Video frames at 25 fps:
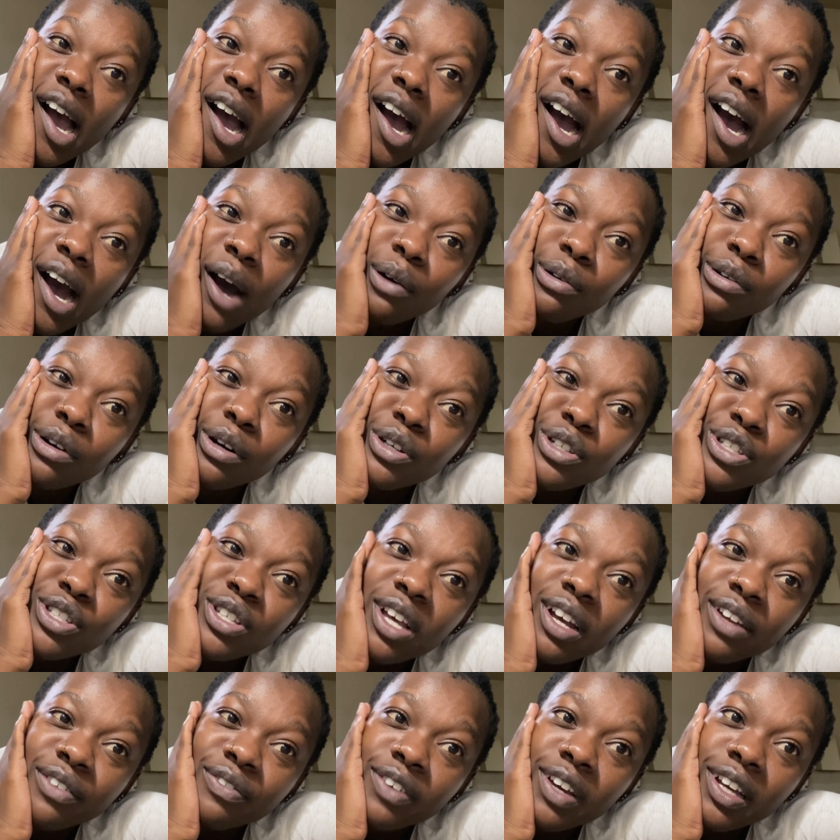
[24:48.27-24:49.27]
i will also
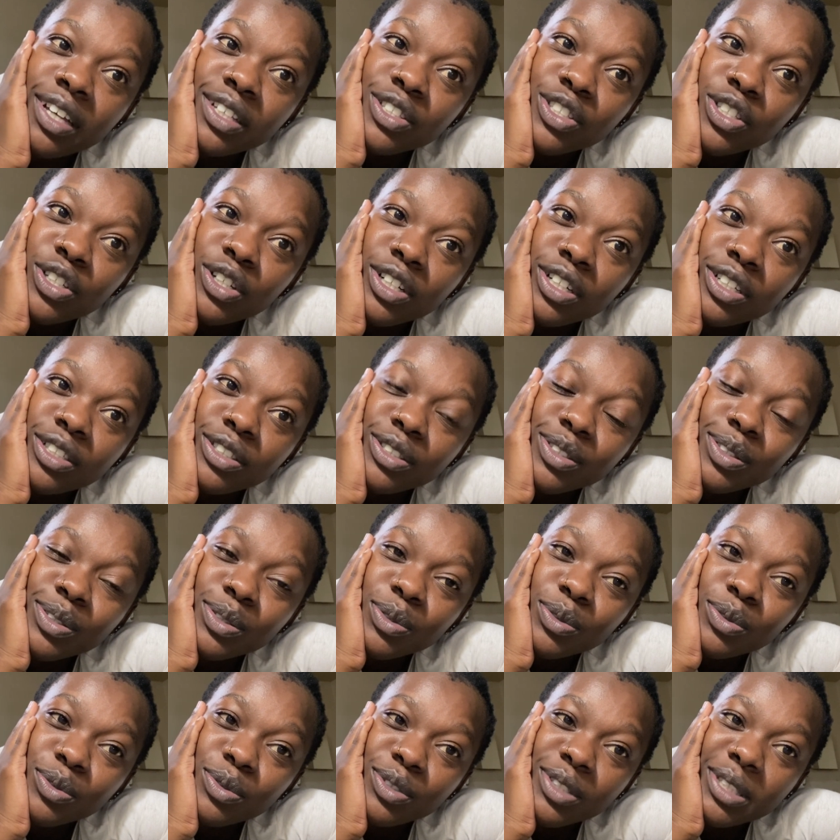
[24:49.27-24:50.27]
advise y'all
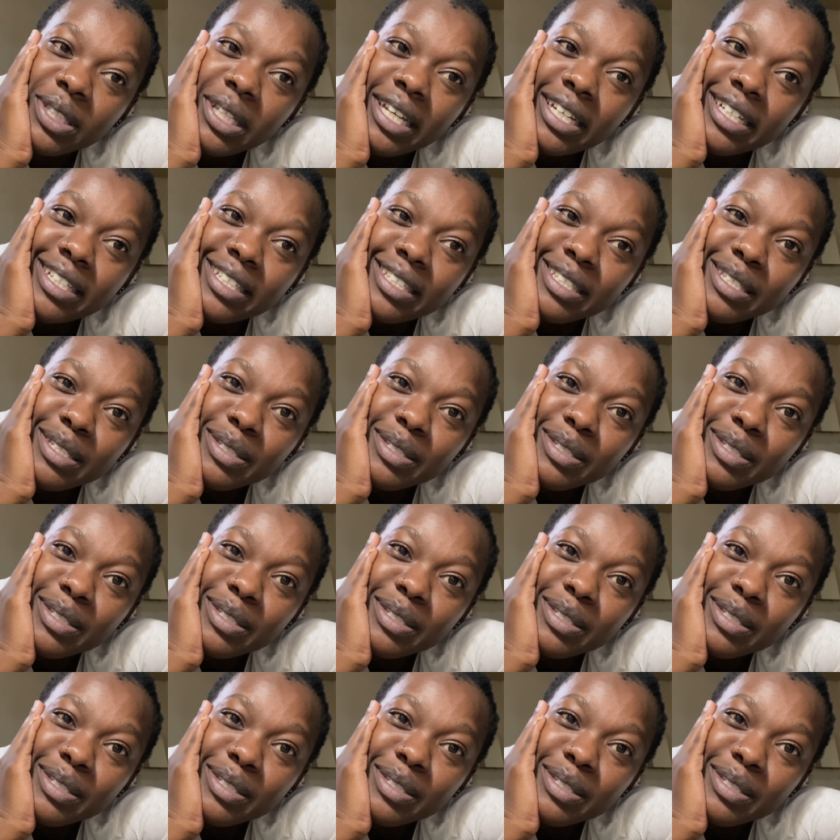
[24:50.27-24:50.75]
to date